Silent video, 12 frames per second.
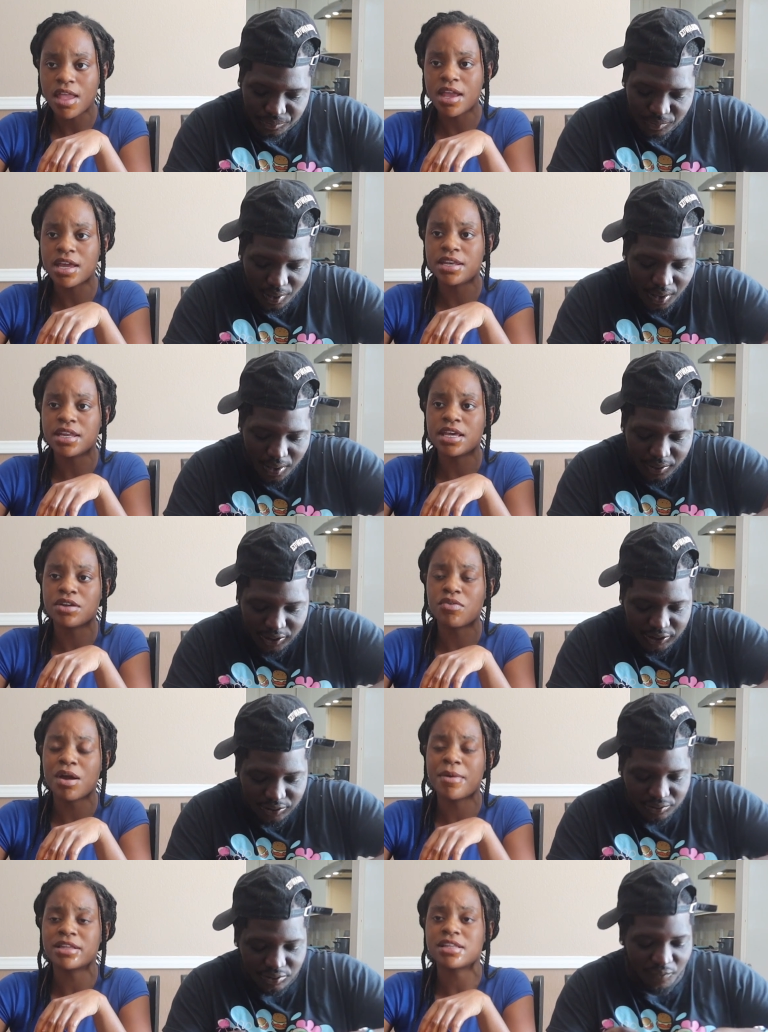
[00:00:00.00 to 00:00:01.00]
Speaker 1: and then the
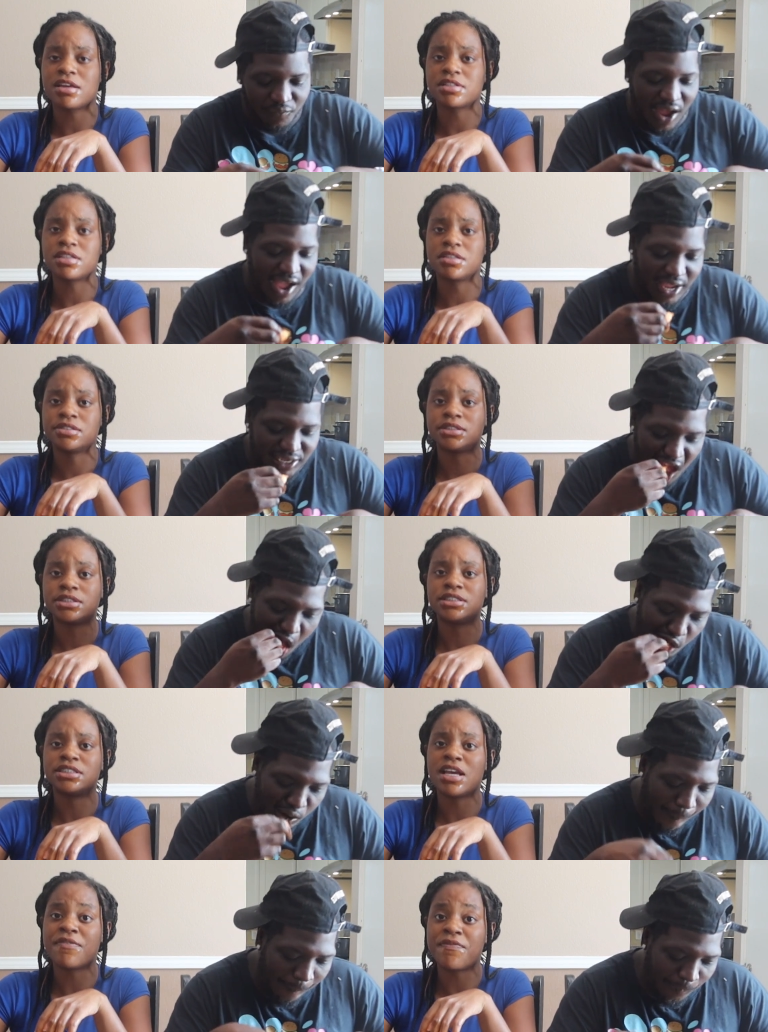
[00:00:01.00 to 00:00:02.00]
grandma thought five,
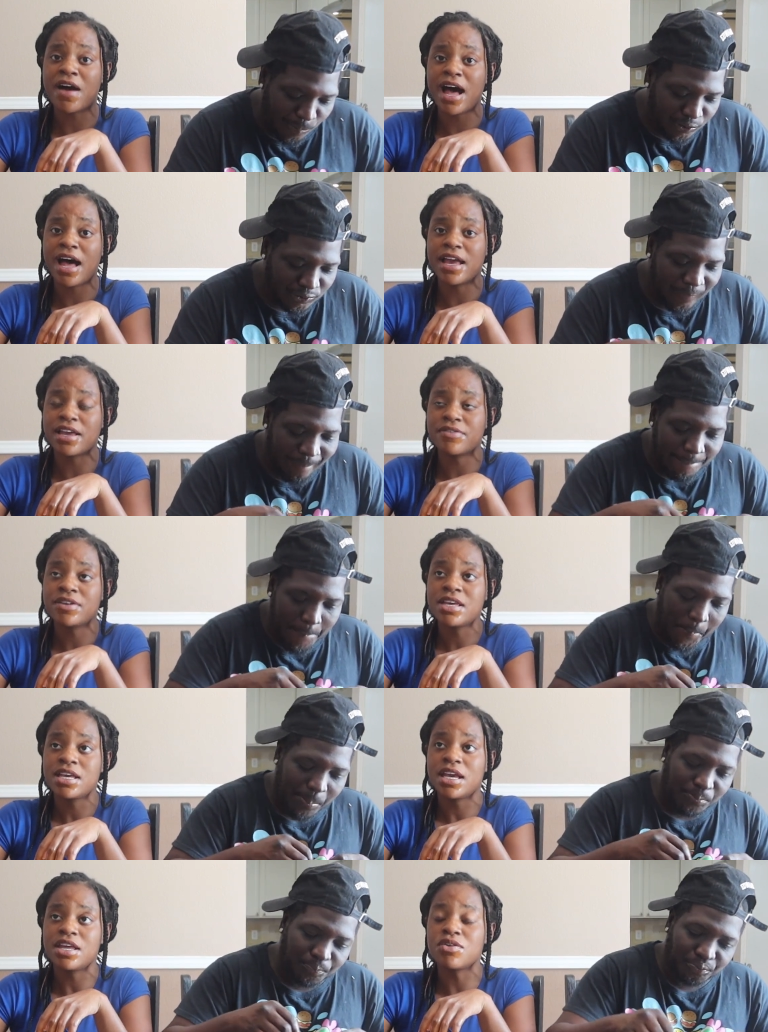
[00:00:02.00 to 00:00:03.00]
that, yeah, five,
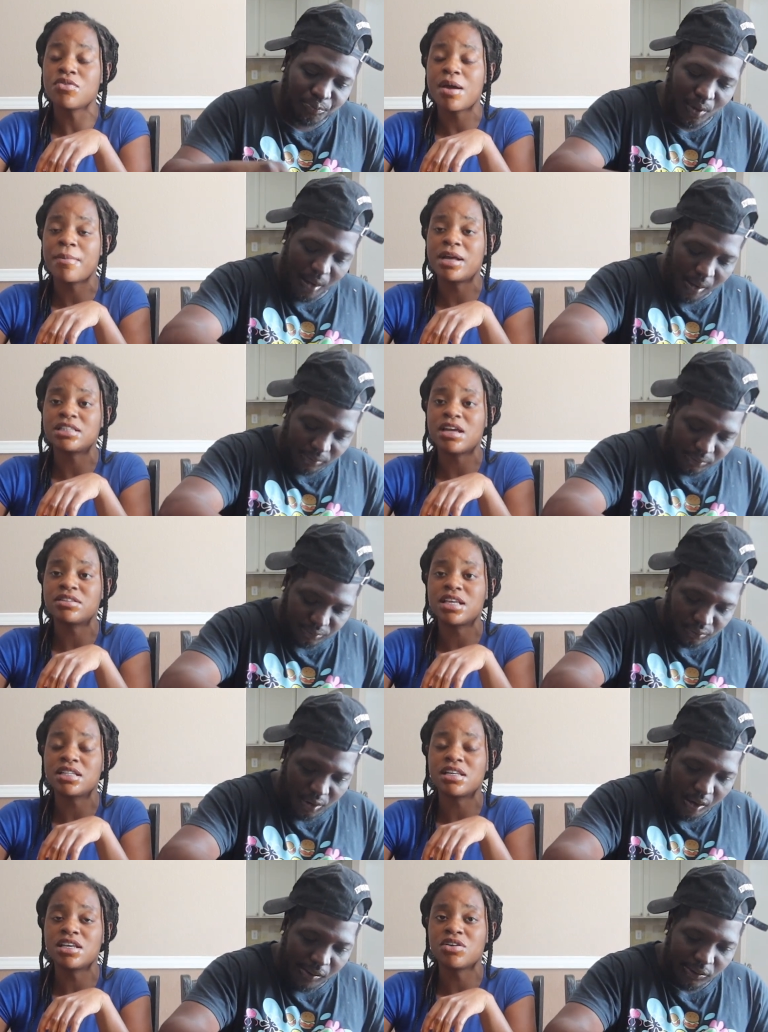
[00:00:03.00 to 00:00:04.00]
and the grandma thought
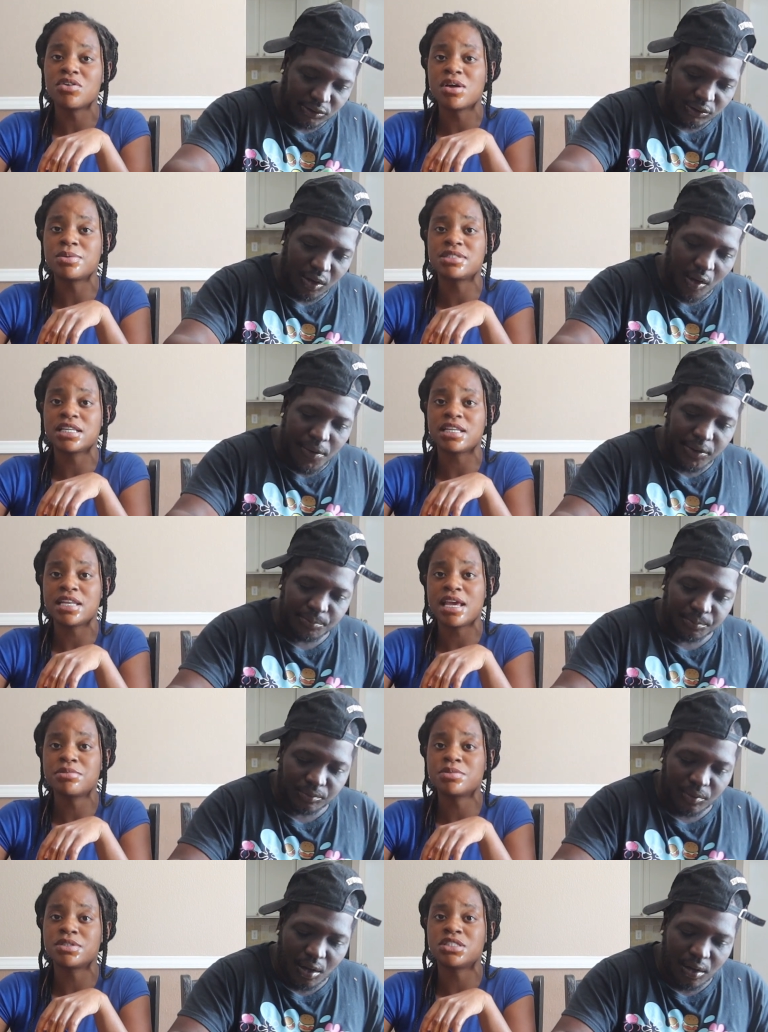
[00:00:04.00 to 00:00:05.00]
that the little girl was at the
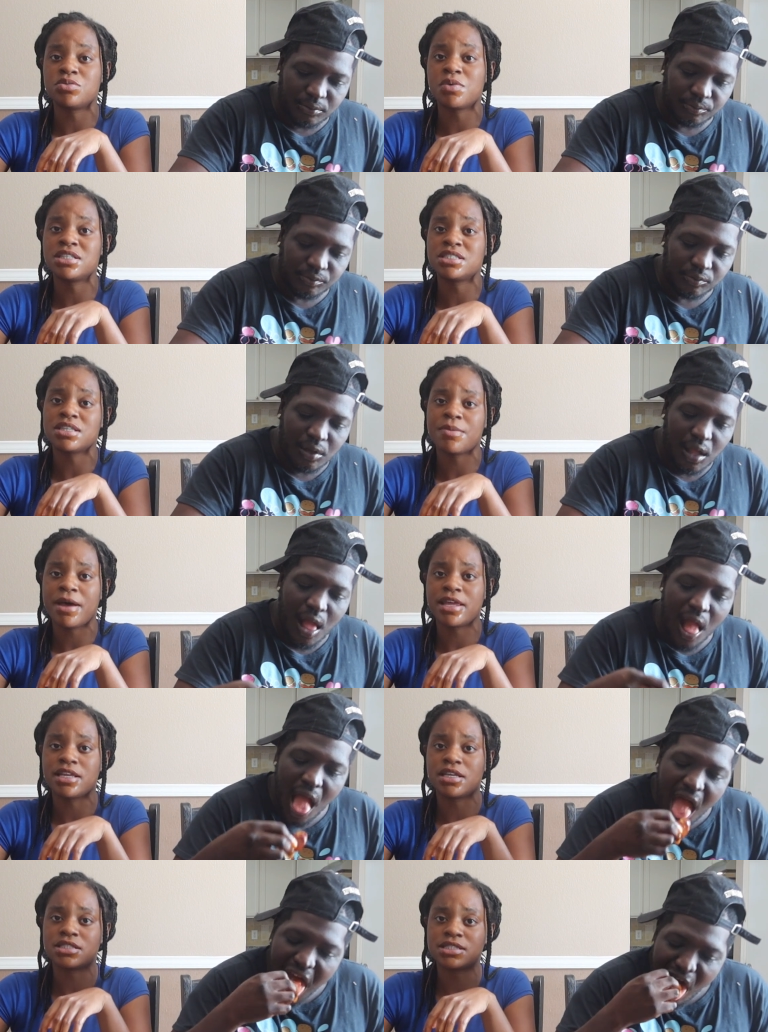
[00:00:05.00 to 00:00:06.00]
neighbors, but she wasn't.
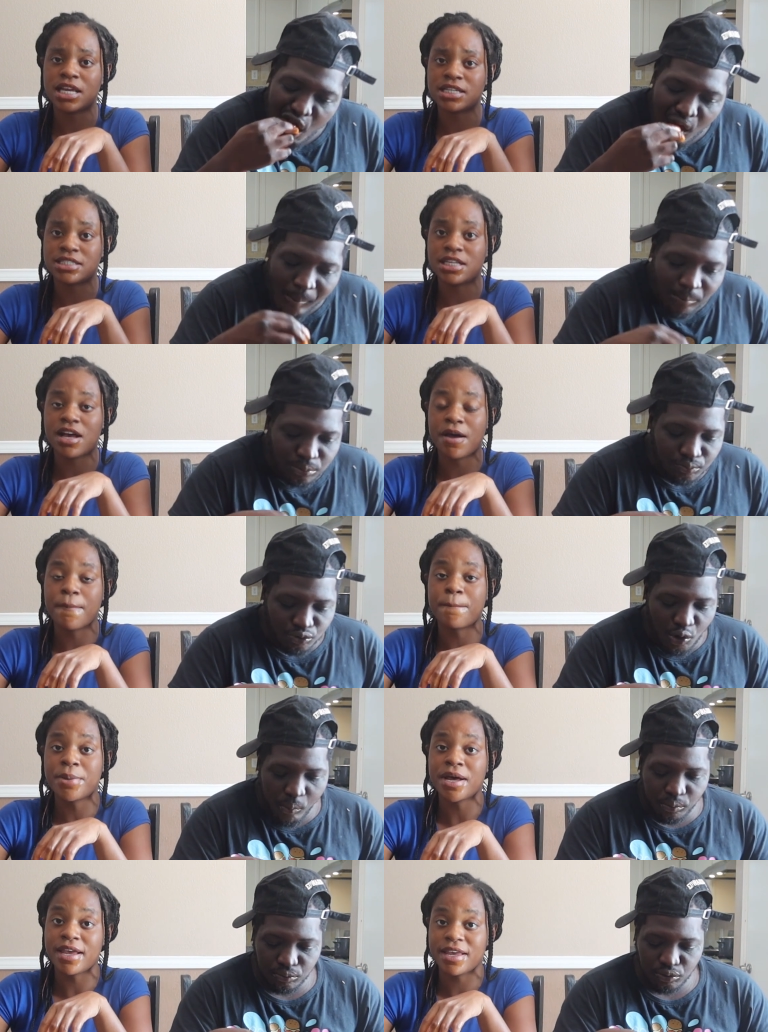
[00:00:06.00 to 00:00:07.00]
Somebody had snatched her
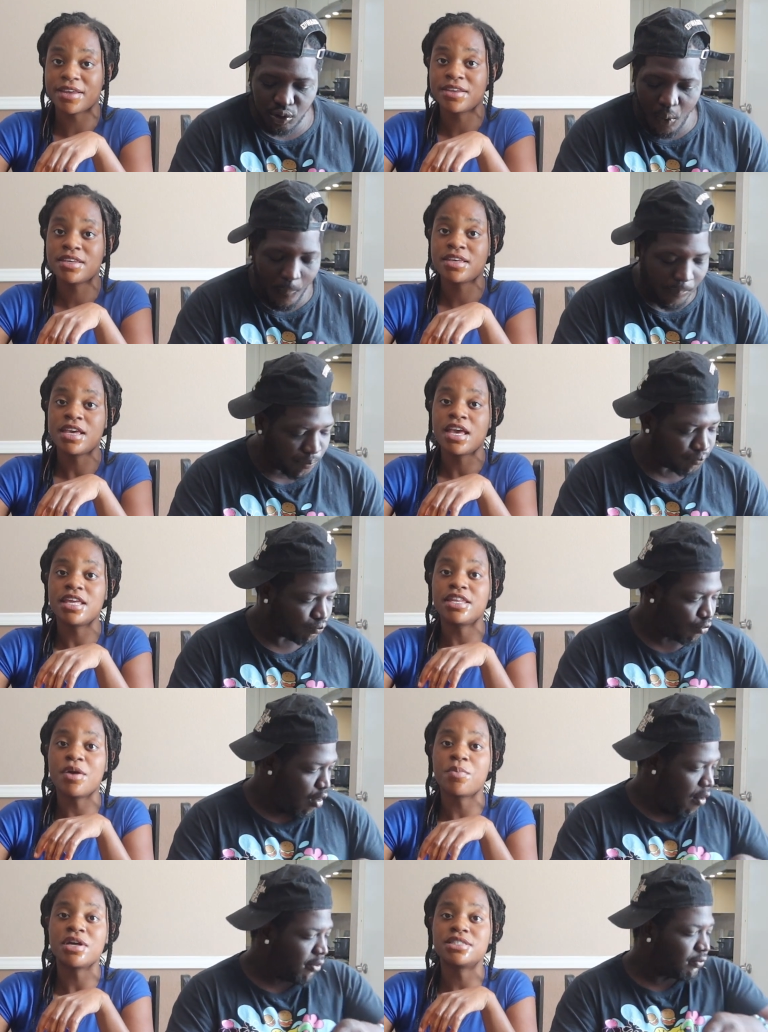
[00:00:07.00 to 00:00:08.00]
up, but
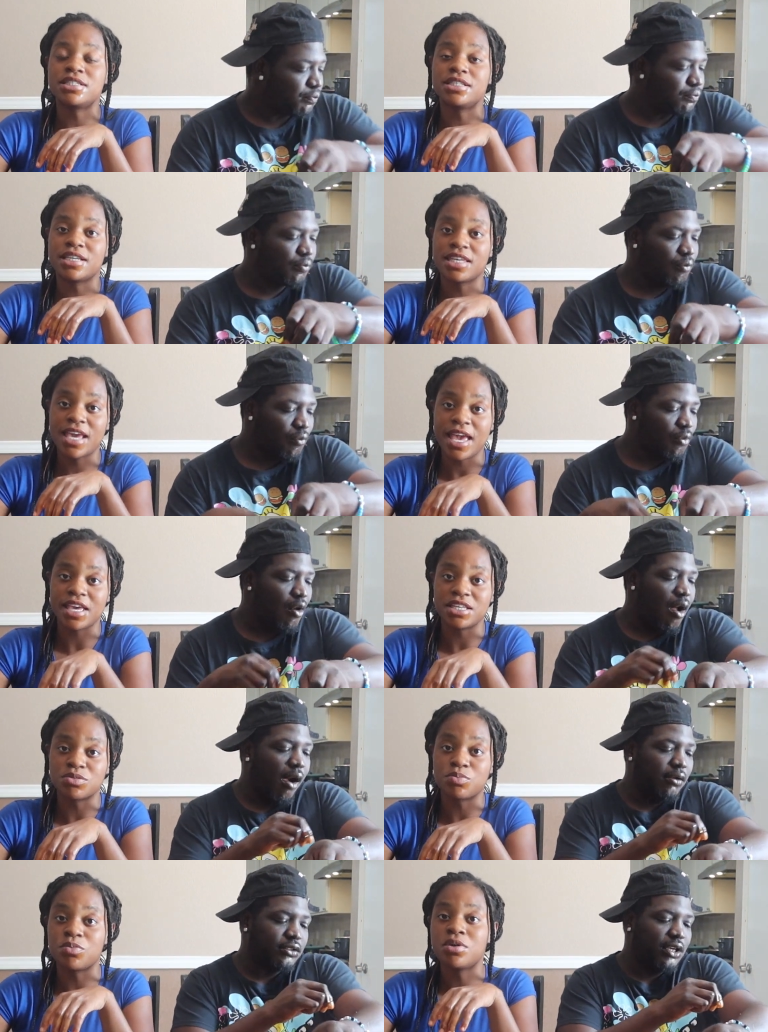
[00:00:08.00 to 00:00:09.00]
that wasn't the
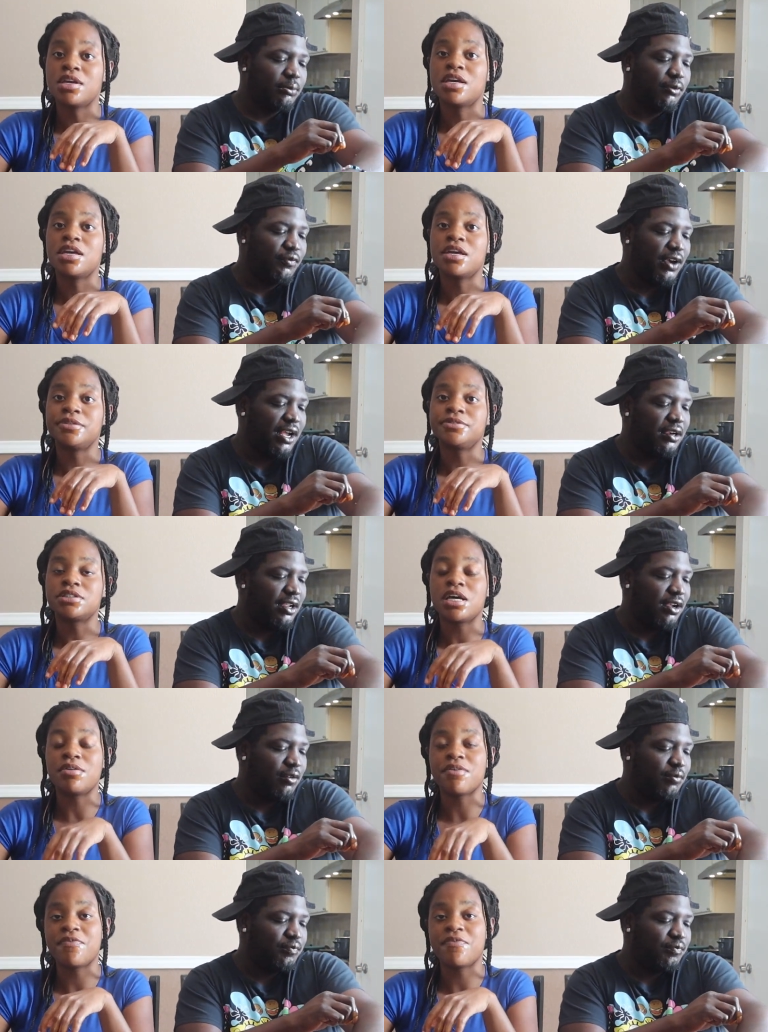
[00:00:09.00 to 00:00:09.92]
case.
Speaker 2: Come to find out. Come to